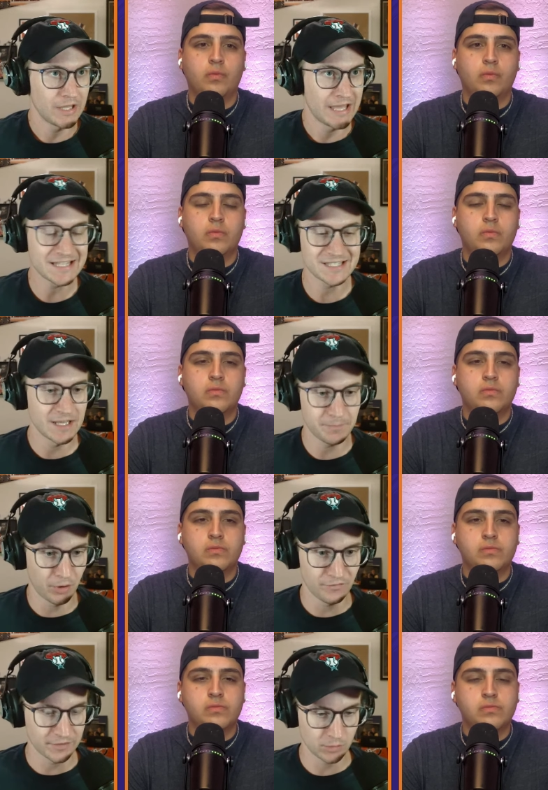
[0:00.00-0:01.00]
Speaker 1: it's an
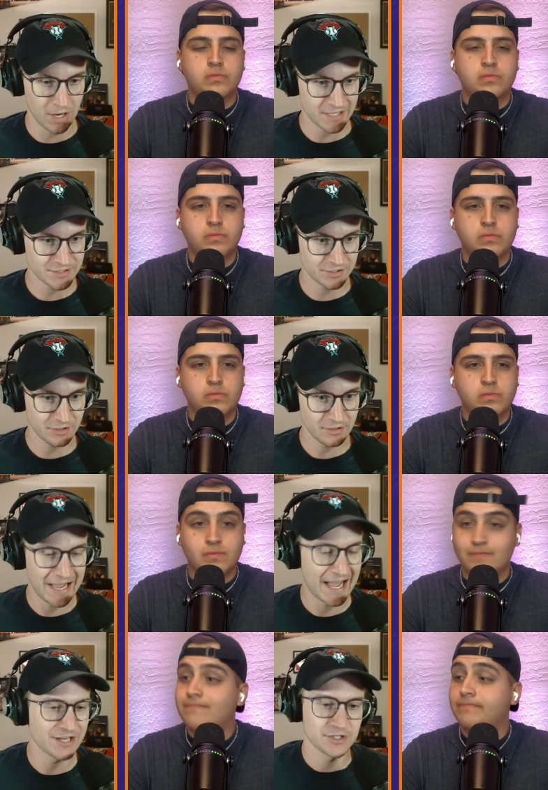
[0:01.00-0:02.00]
imperfect roster.
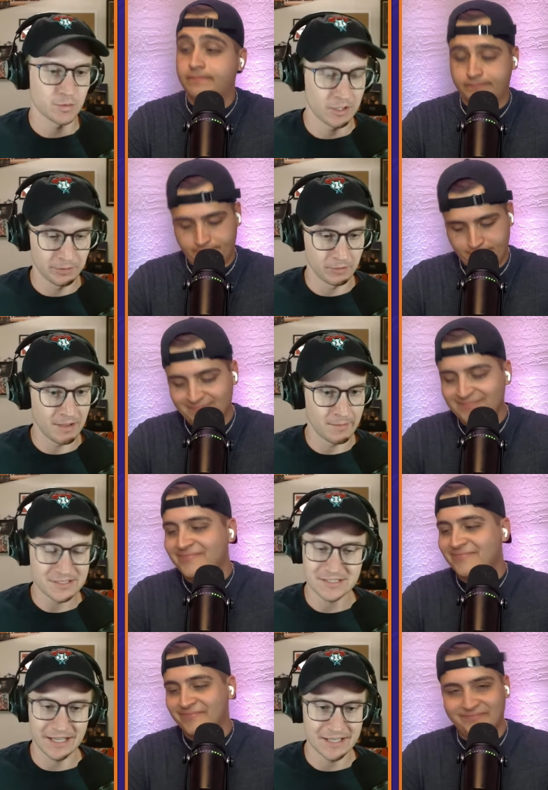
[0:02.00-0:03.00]
I just want to put my
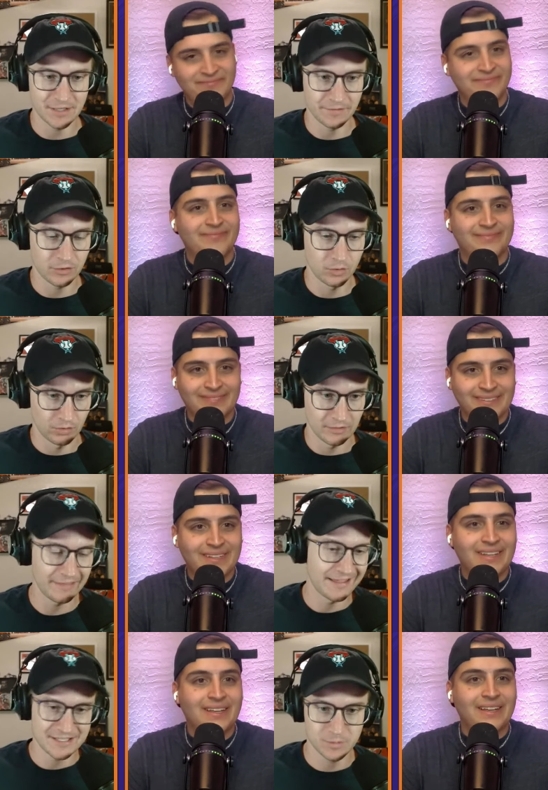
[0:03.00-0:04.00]
best guys on the court.
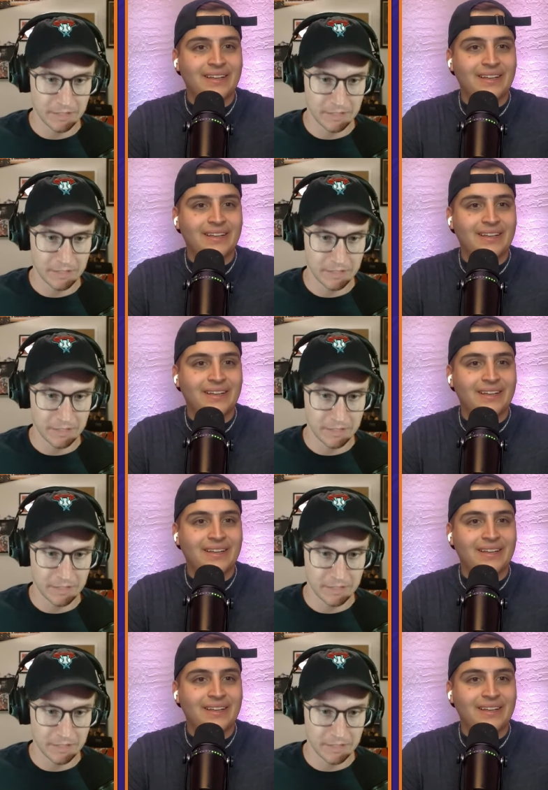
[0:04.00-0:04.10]
And that's